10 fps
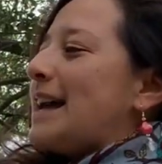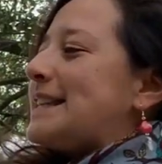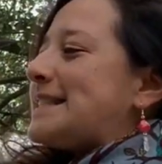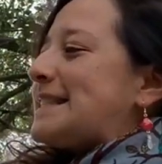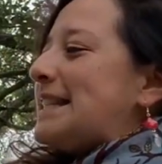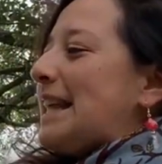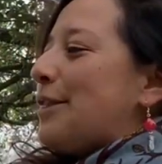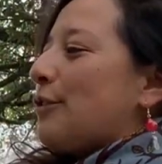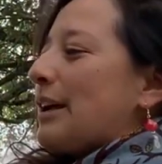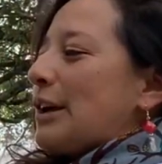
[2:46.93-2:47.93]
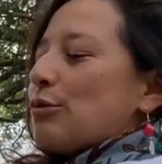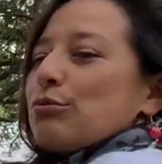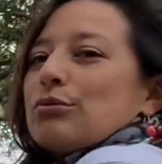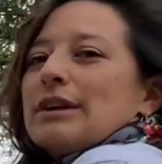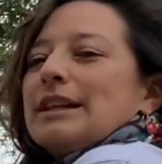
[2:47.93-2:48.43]
Slithering,
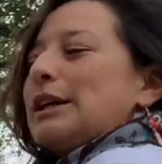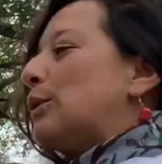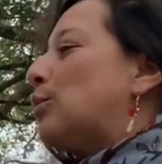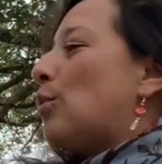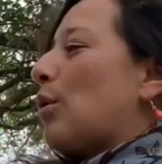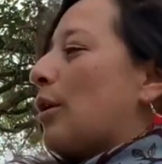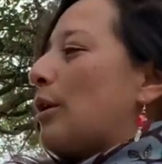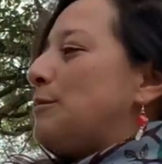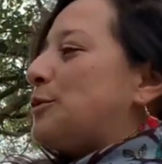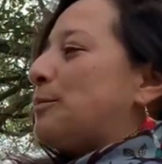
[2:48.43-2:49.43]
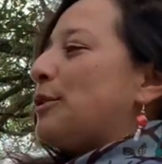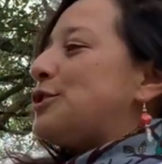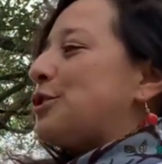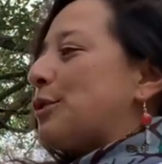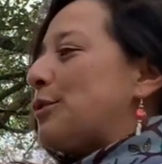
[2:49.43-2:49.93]
wriggling worms push
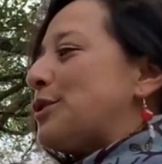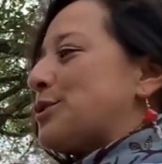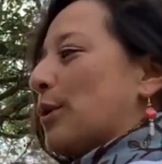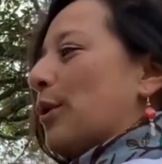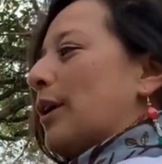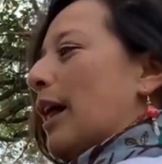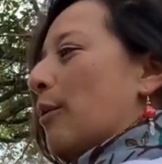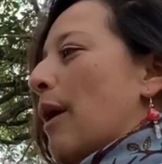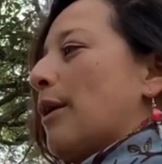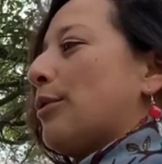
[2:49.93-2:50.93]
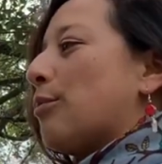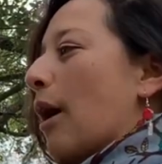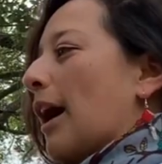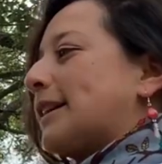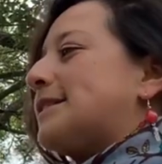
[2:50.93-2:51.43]
through the soil around the
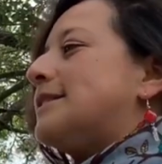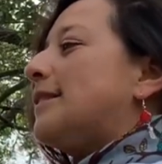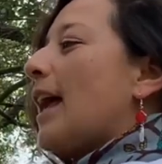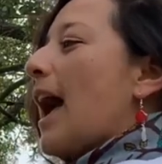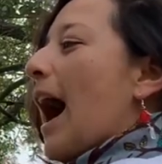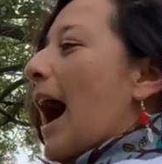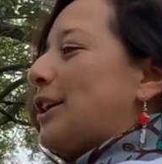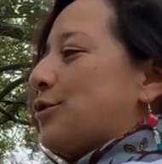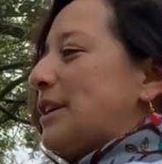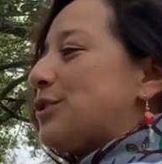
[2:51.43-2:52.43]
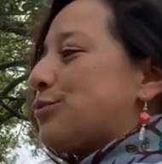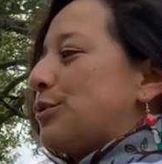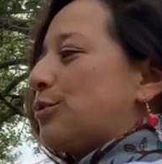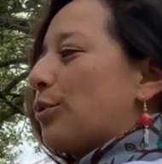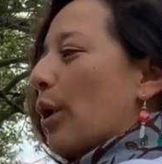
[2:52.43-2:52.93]
rocks. A tree's
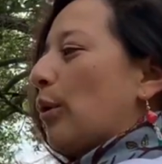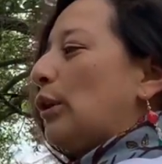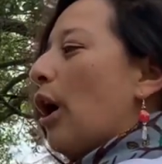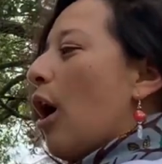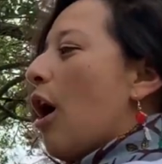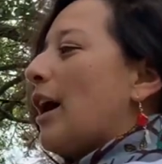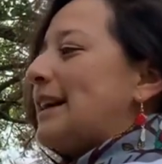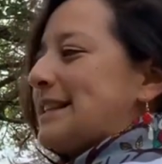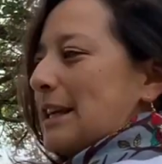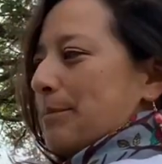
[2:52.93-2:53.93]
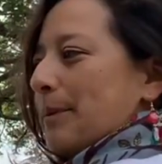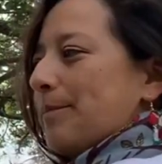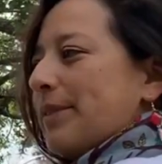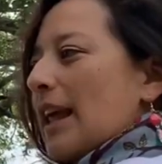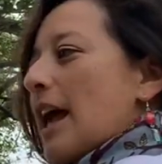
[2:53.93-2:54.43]
roots grow long and deep.
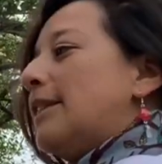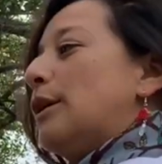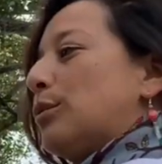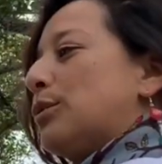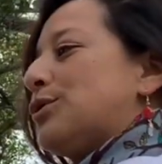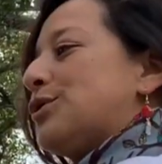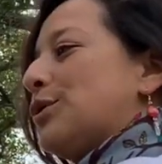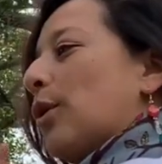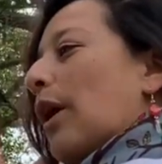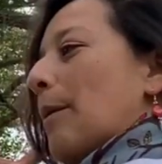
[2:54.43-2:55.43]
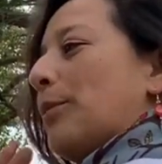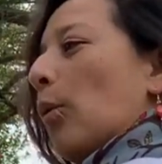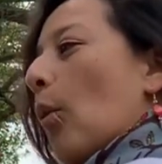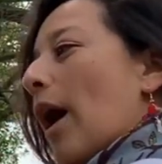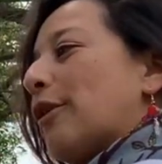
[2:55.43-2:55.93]
The roots soak up the
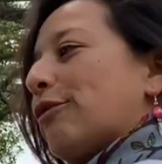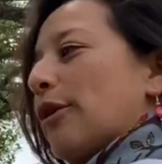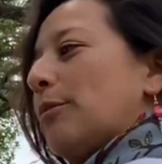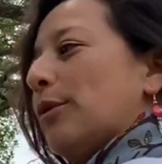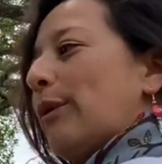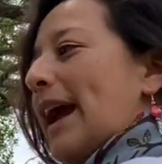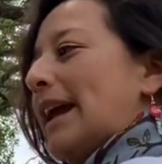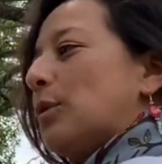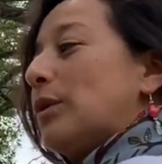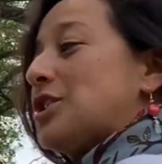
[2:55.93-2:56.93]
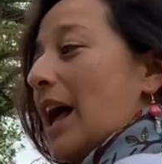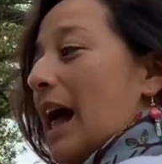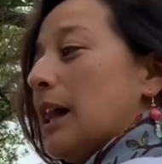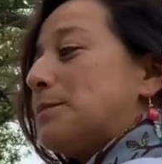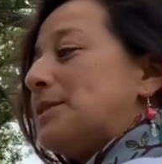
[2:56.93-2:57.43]
water from the rain, which
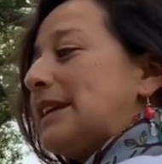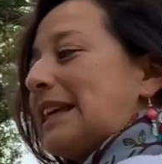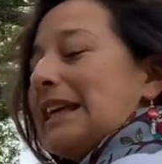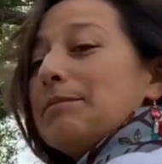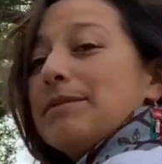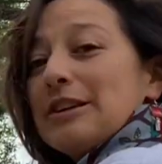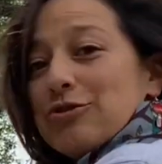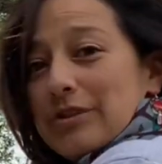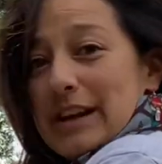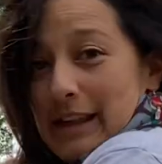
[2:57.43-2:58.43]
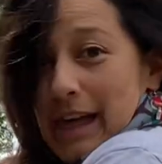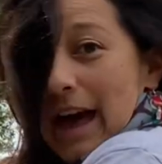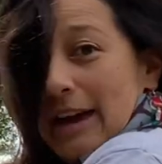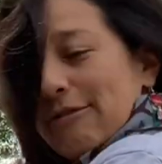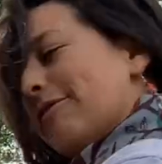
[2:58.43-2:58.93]
helps to keep the tree
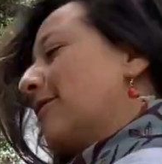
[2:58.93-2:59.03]
alive.